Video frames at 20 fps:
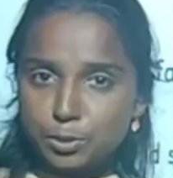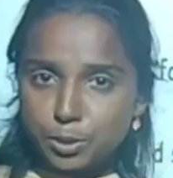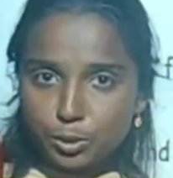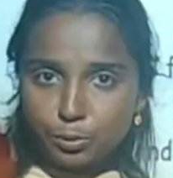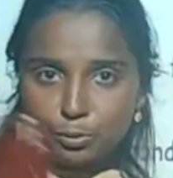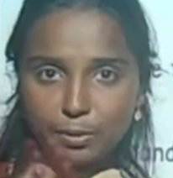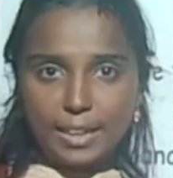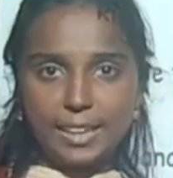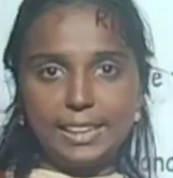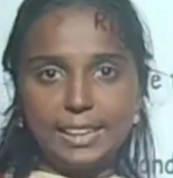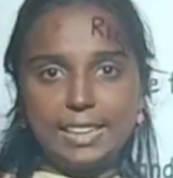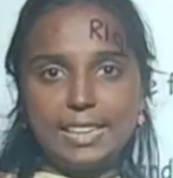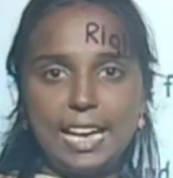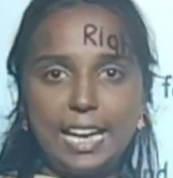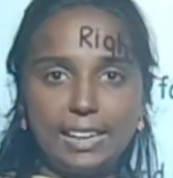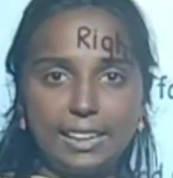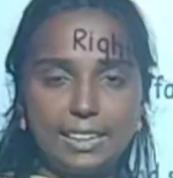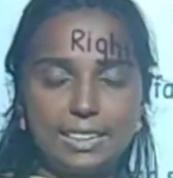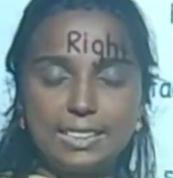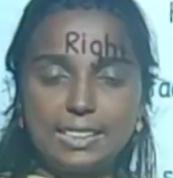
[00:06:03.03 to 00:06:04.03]
to find the
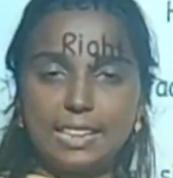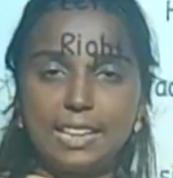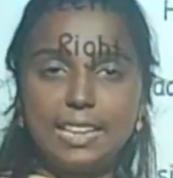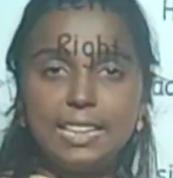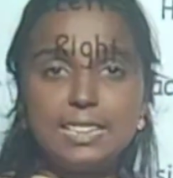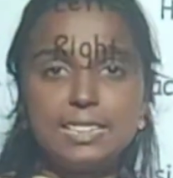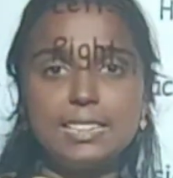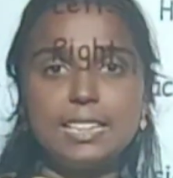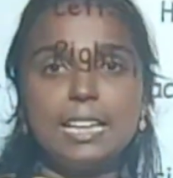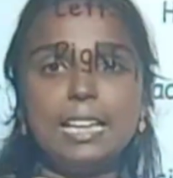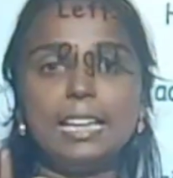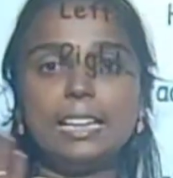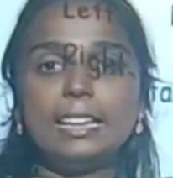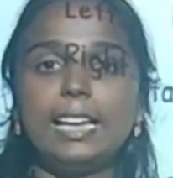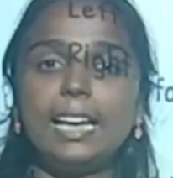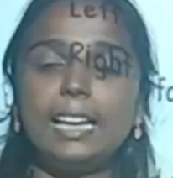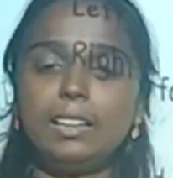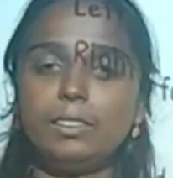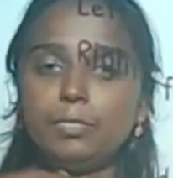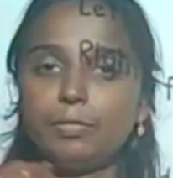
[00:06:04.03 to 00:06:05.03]
directions,
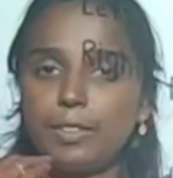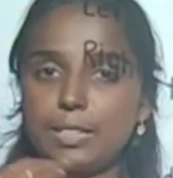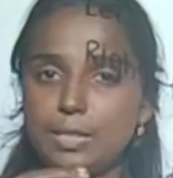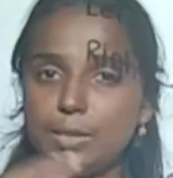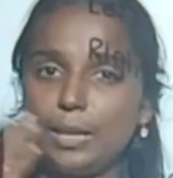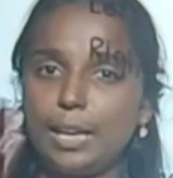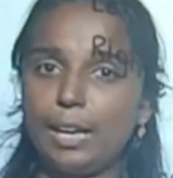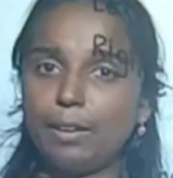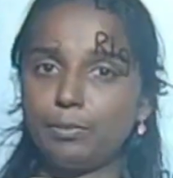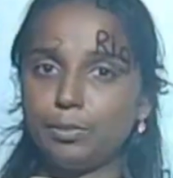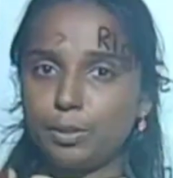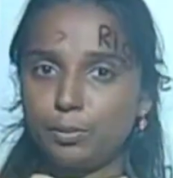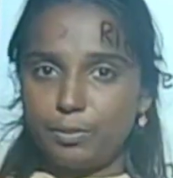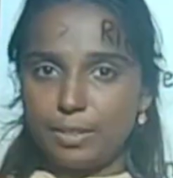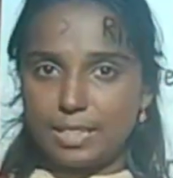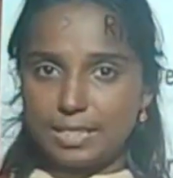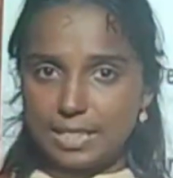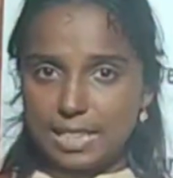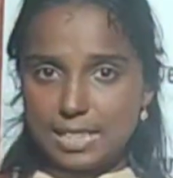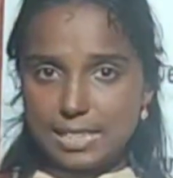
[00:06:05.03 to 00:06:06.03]
then first you have to
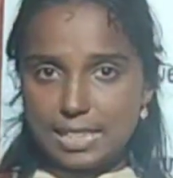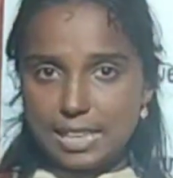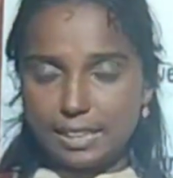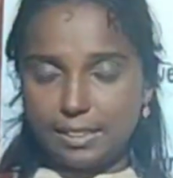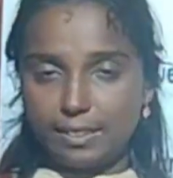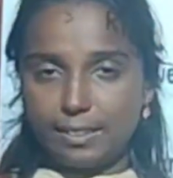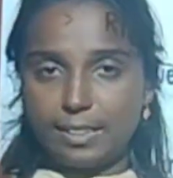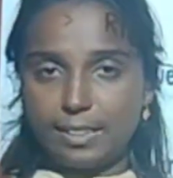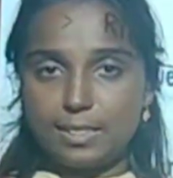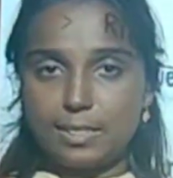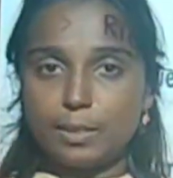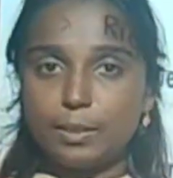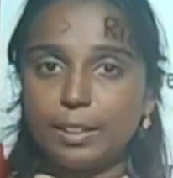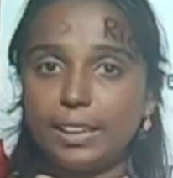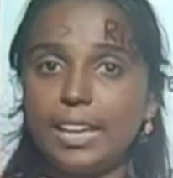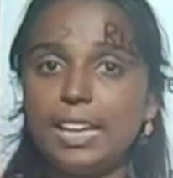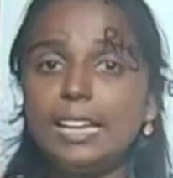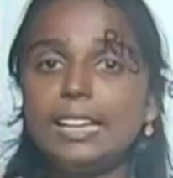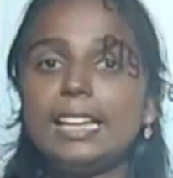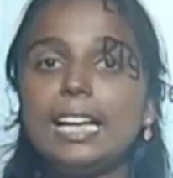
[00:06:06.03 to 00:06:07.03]
face the sunrise.
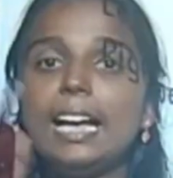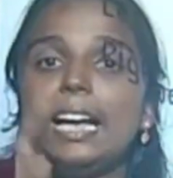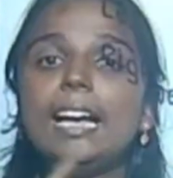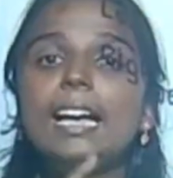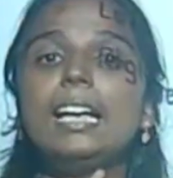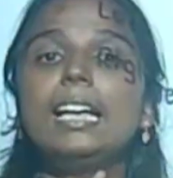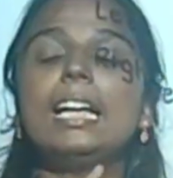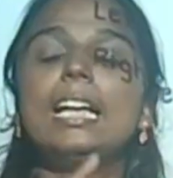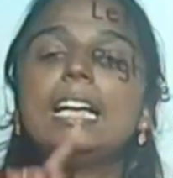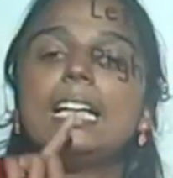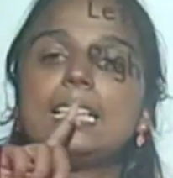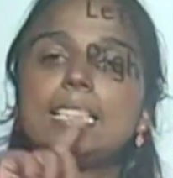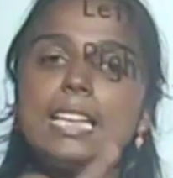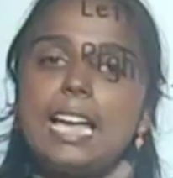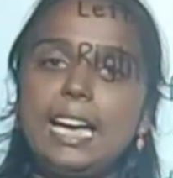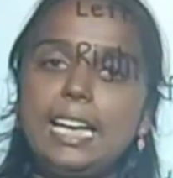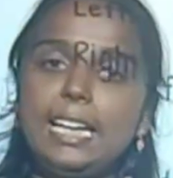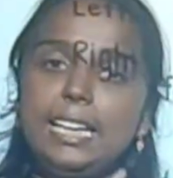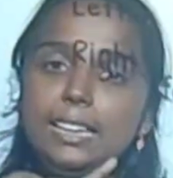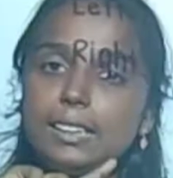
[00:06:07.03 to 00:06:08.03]
Okay, the
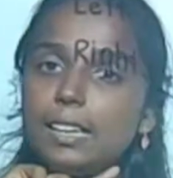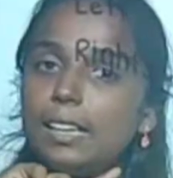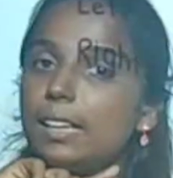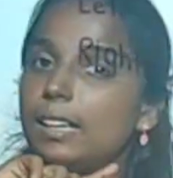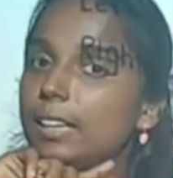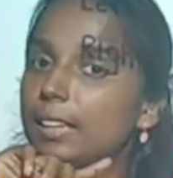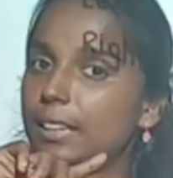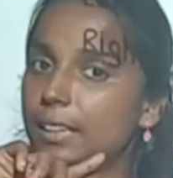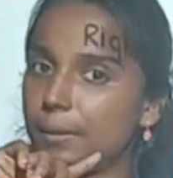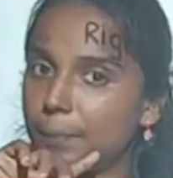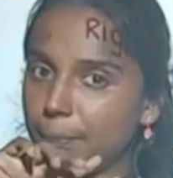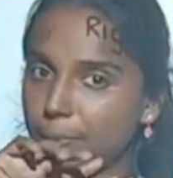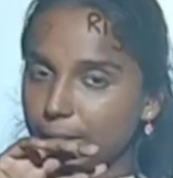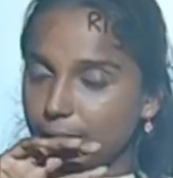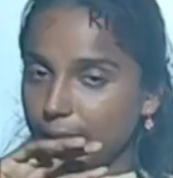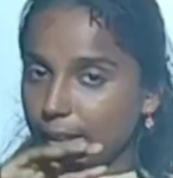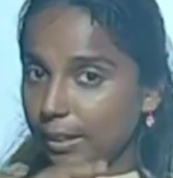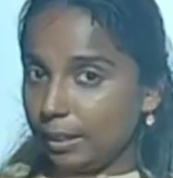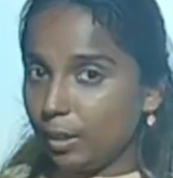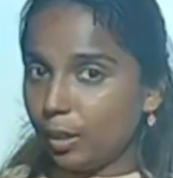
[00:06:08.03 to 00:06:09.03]

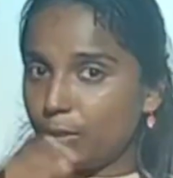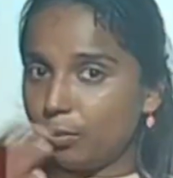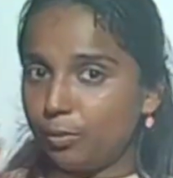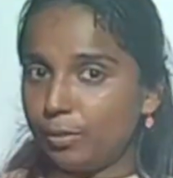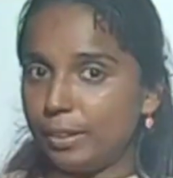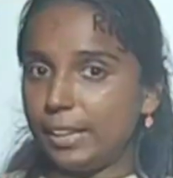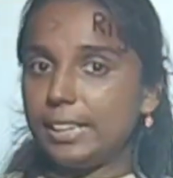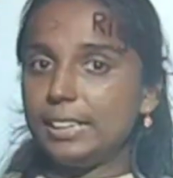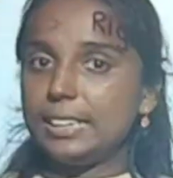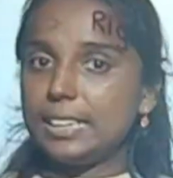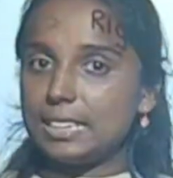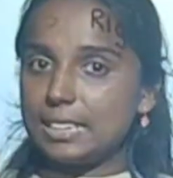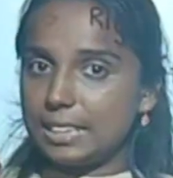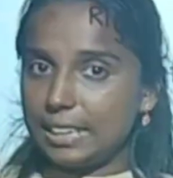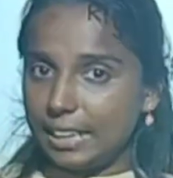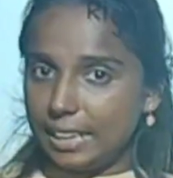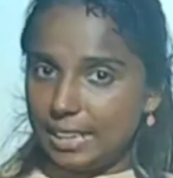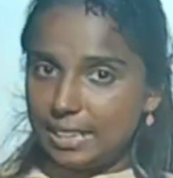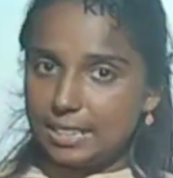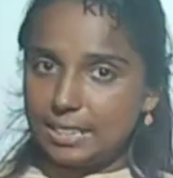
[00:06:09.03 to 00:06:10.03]
side in your front is
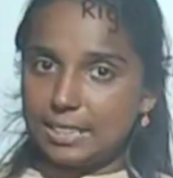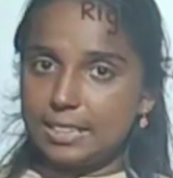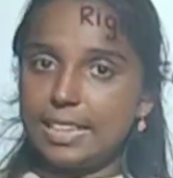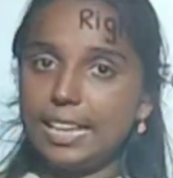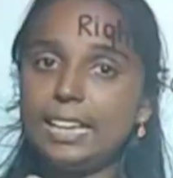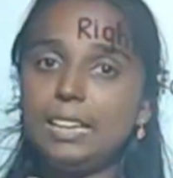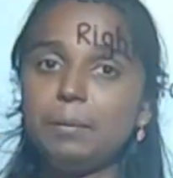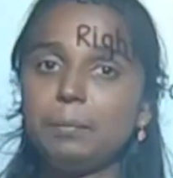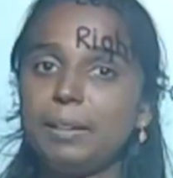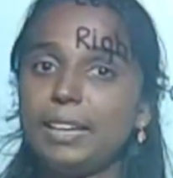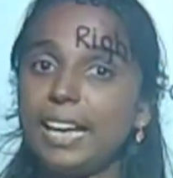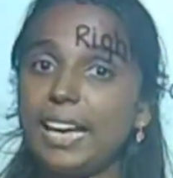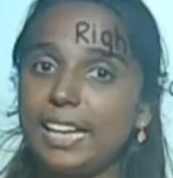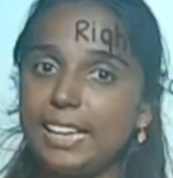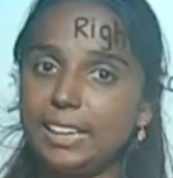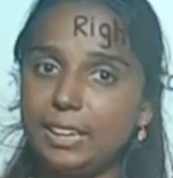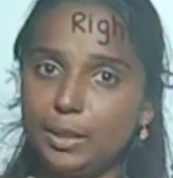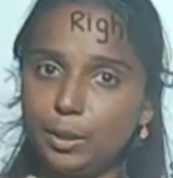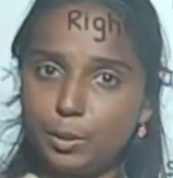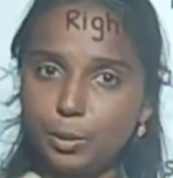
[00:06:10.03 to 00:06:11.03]
east, then
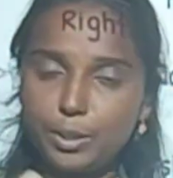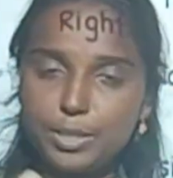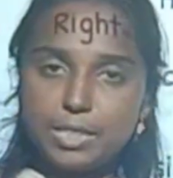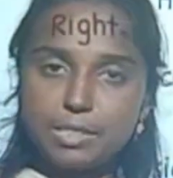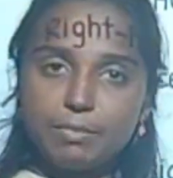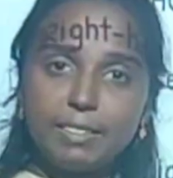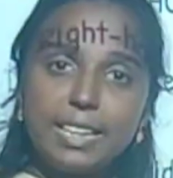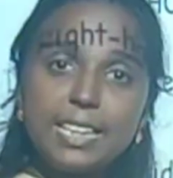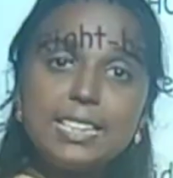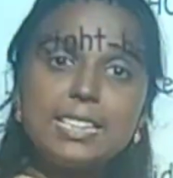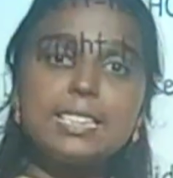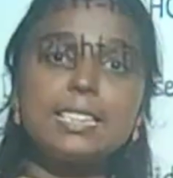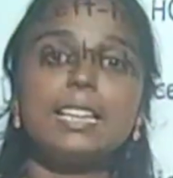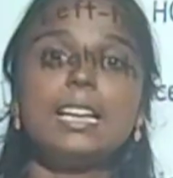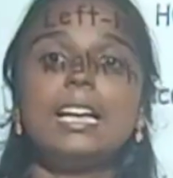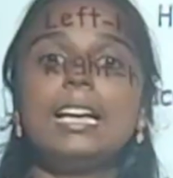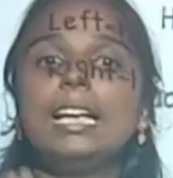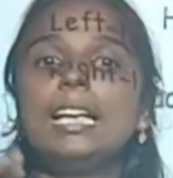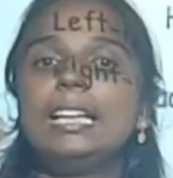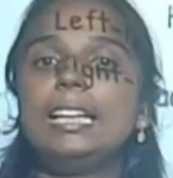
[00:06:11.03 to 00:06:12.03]
behind you is west,
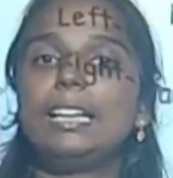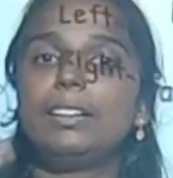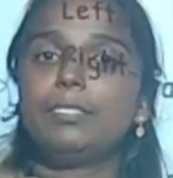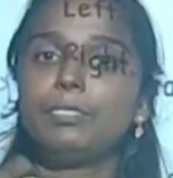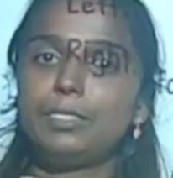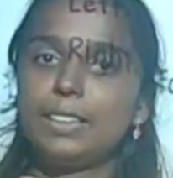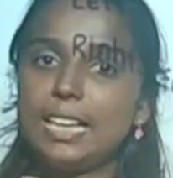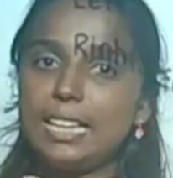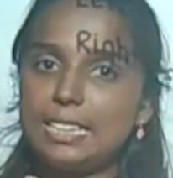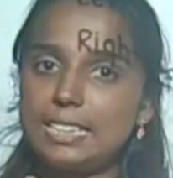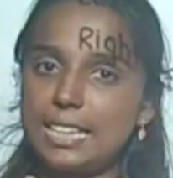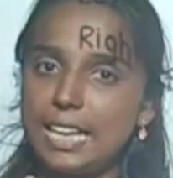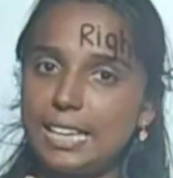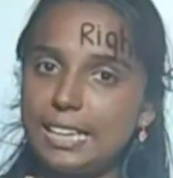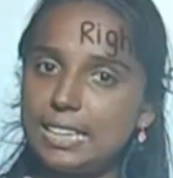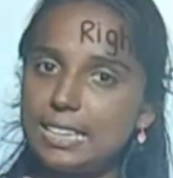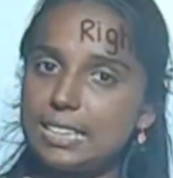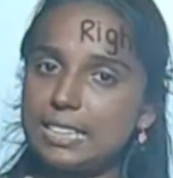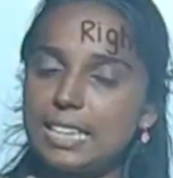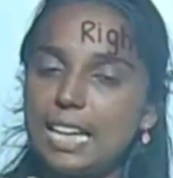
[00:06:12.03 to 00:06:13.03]
left hand
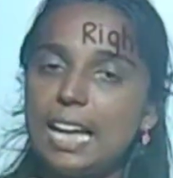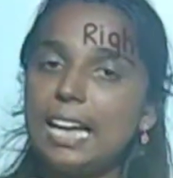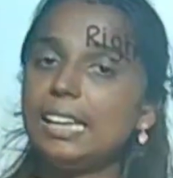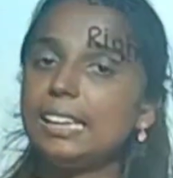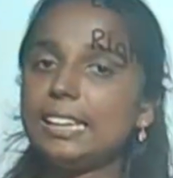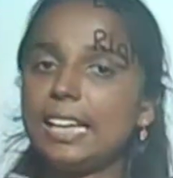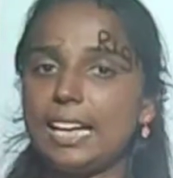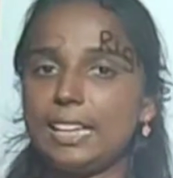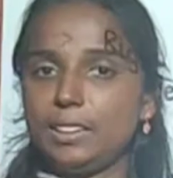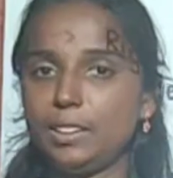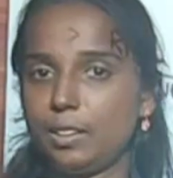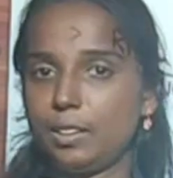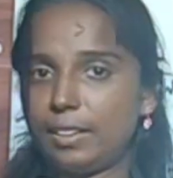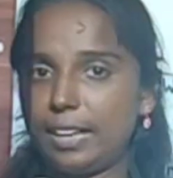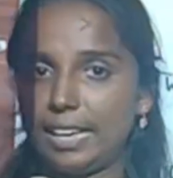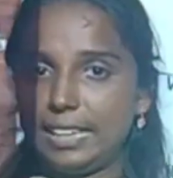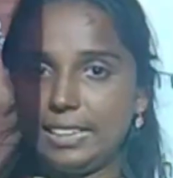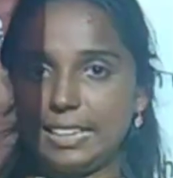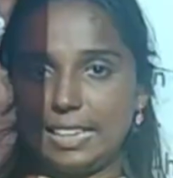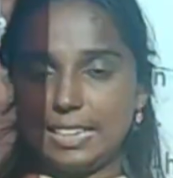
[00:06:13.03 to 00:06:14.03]
side is north, and your
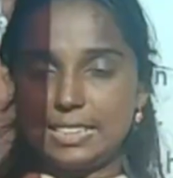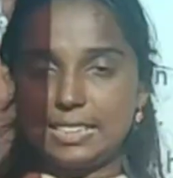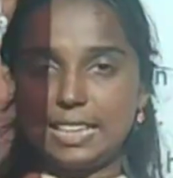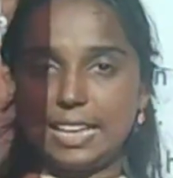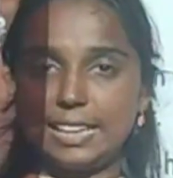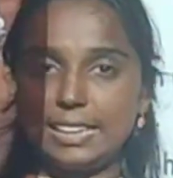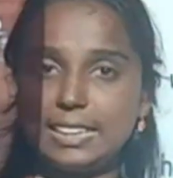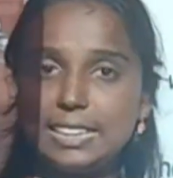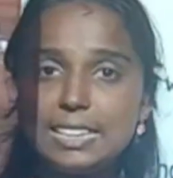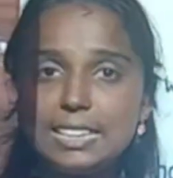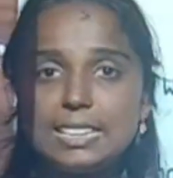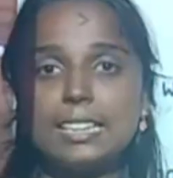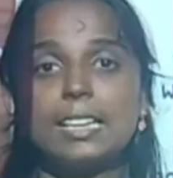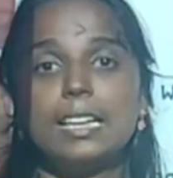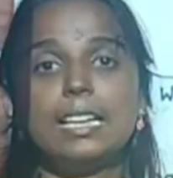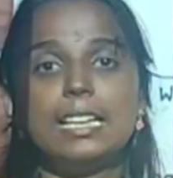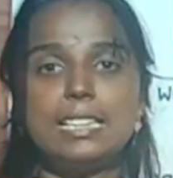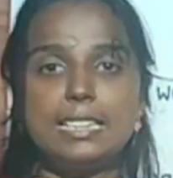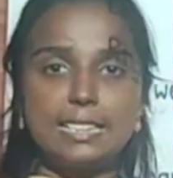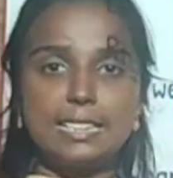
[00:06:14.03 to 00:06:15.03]
right hand side is
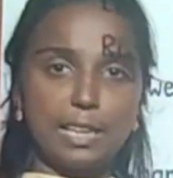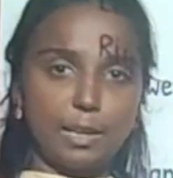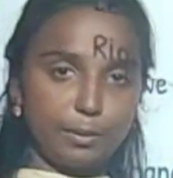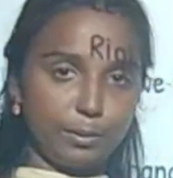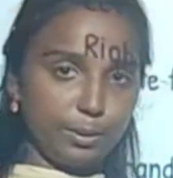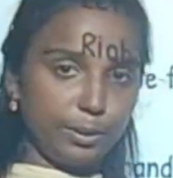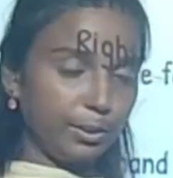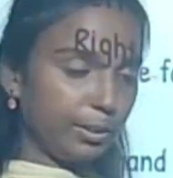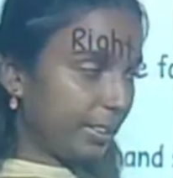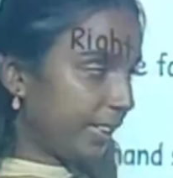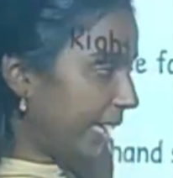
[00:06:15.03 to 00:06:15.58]
south.